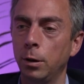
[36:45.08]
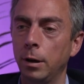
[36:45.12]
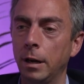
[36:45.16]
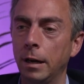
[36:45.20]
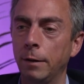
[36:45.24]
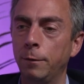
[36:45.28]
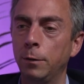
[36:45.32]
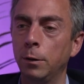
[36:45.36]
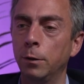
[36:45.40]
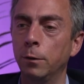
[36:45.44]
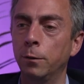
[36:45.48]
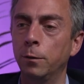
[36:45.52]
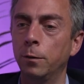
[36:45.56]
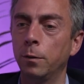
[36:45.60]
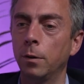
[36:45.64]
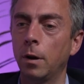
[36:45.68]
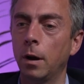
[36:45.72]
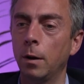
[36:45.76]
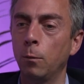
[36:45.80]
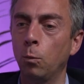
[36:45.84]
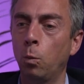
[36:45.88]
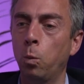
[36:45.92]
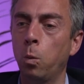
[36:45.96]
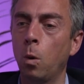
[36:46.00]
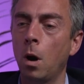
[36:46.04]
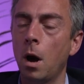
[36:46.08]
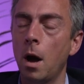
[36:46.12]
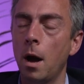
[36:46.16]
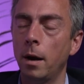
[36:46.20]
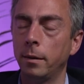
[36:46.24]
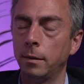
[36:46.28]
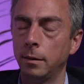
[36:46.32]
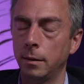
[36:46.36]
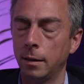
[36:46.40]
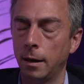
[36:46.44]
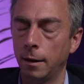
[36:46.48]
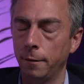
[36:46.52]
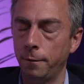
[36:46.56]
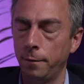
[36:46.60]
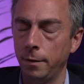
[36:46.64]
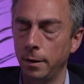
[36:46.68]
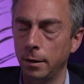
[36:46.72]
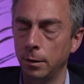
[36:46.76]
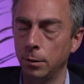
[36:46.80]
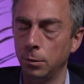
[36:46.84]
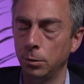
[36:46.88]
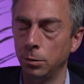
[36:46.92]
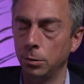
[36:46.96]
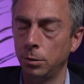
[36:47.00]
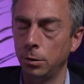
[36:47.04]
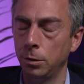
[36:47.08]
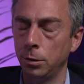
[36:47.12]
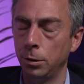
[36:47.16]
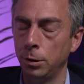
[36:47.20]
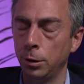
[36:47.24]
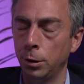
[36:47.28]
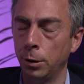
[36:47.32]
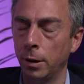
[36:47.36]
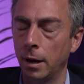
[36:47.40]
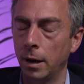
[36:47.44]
if you've worked in that field, you